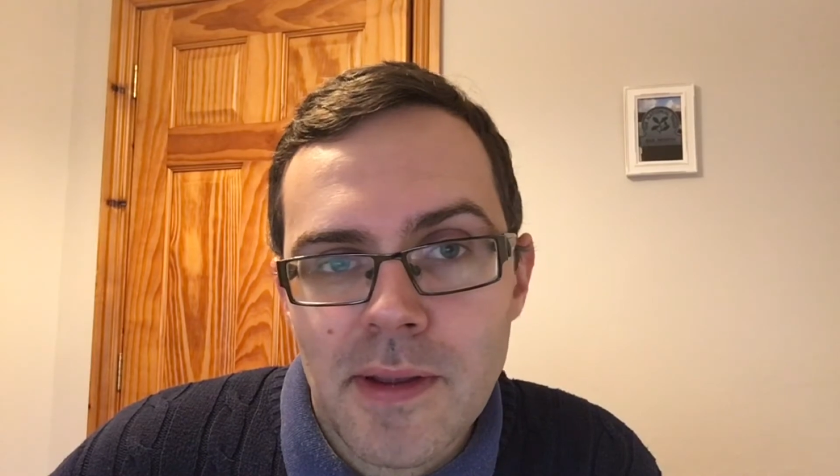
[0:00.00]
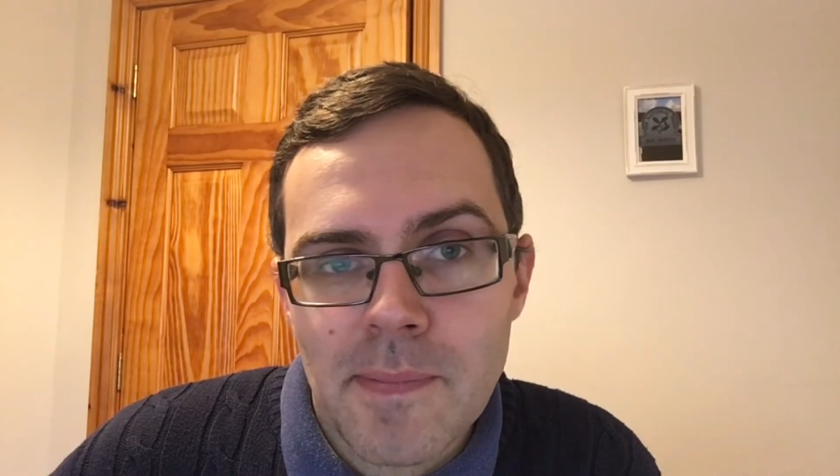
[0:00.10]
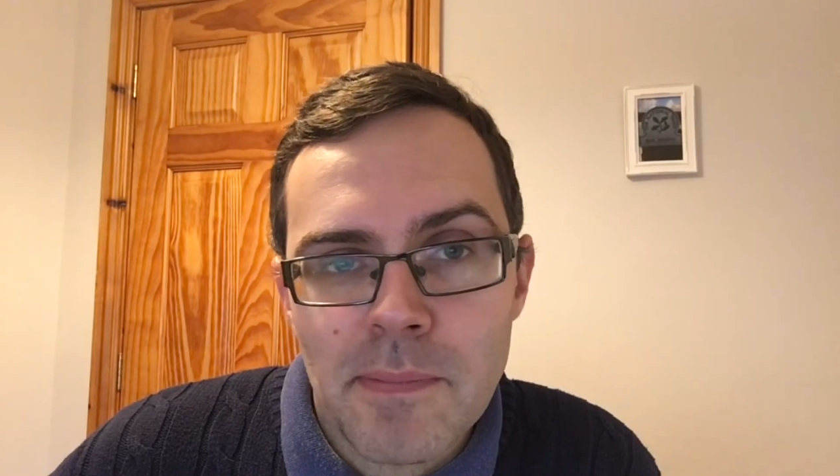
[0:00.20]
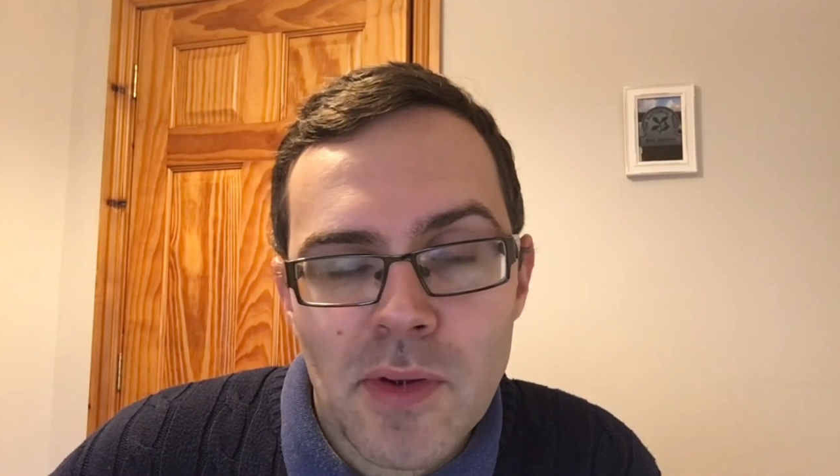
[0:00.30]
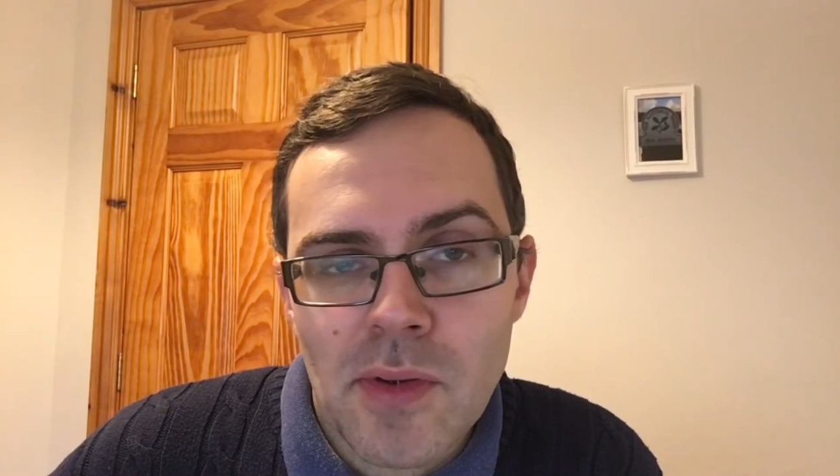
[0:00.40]

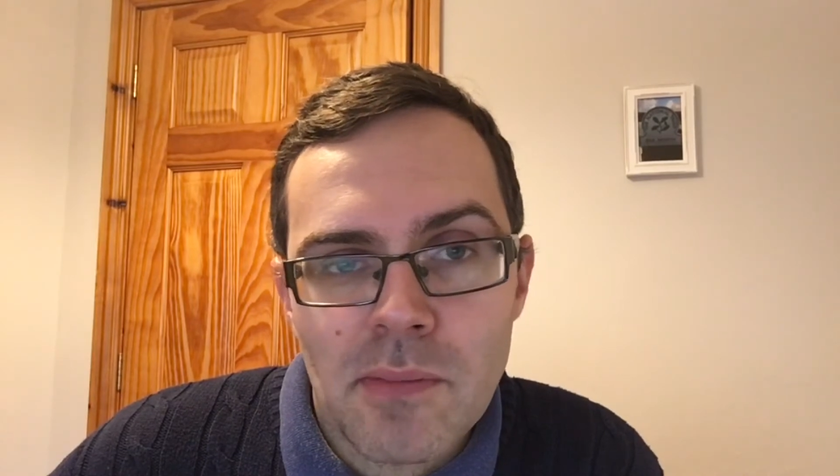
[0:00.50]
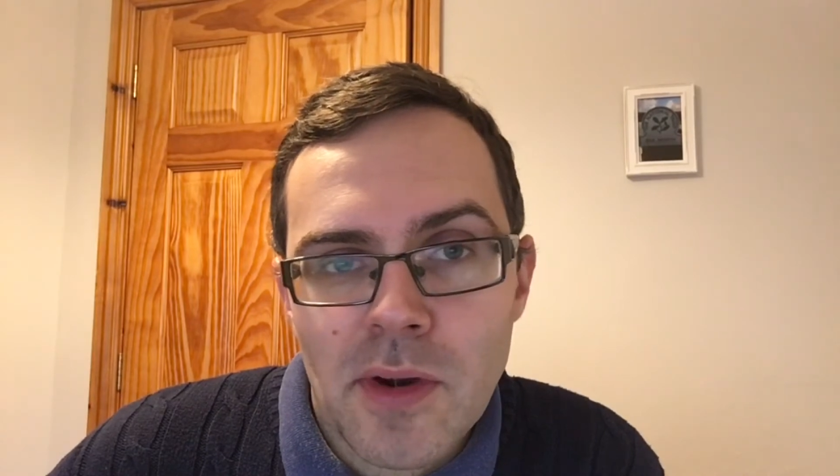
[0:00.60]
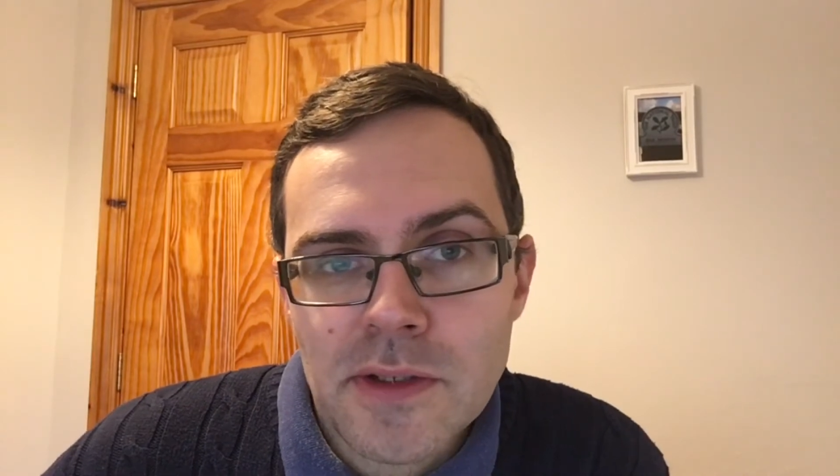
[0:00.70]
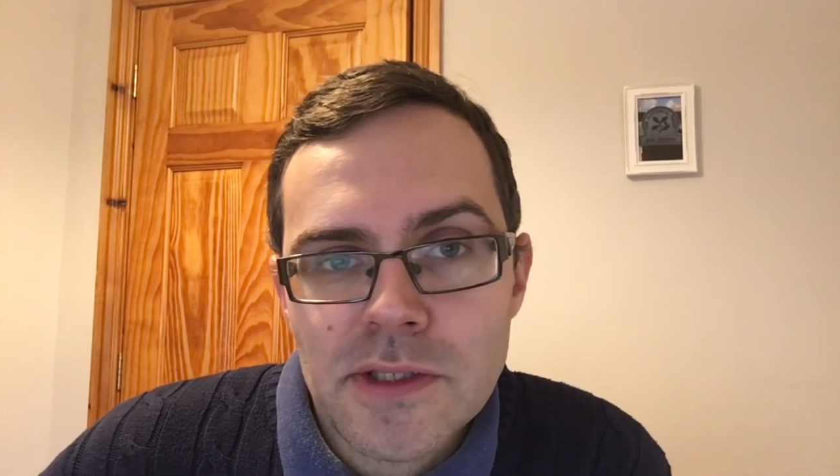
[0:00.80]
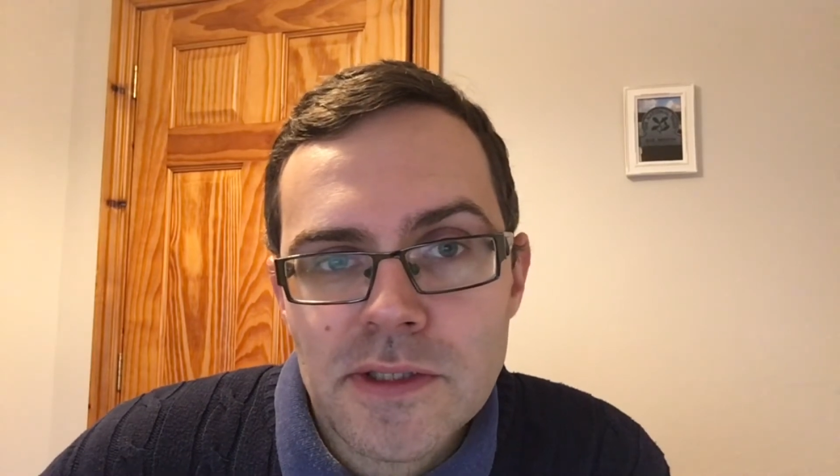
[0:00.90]
beyond
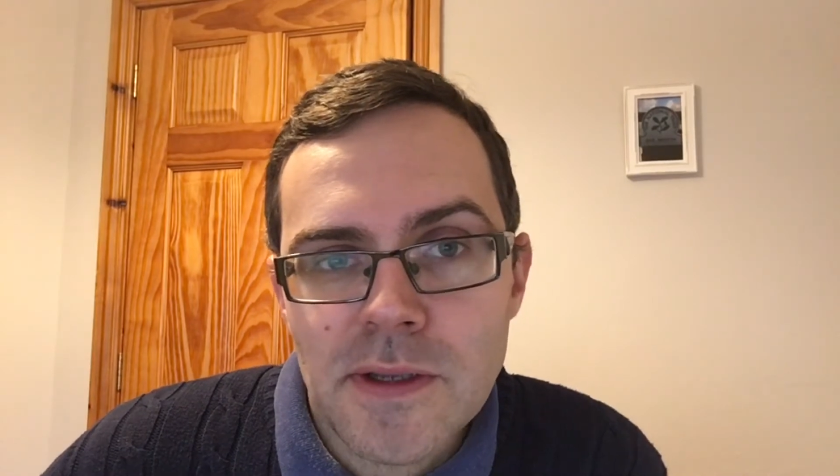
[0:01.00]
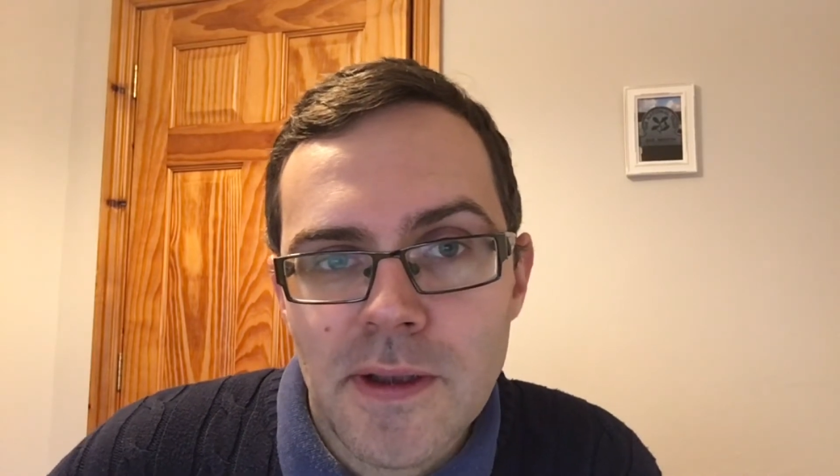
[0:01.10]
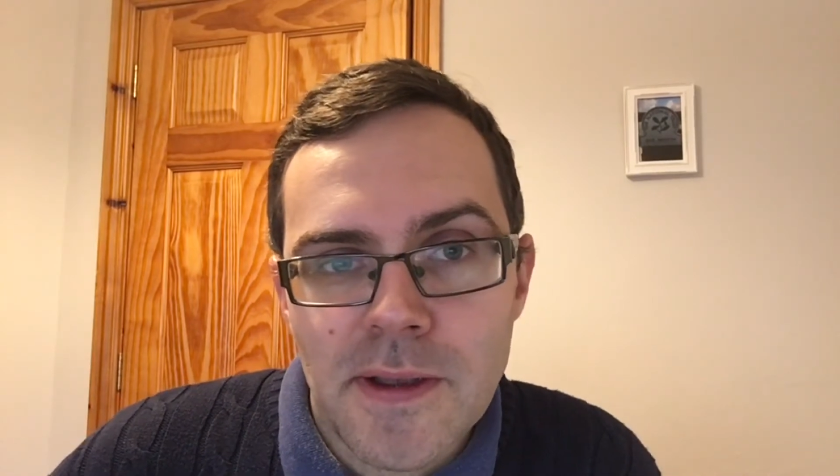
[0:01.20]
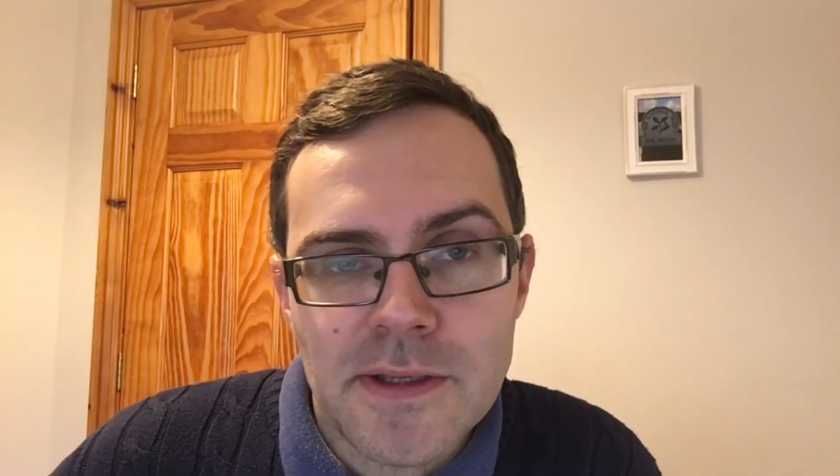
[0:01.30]
March is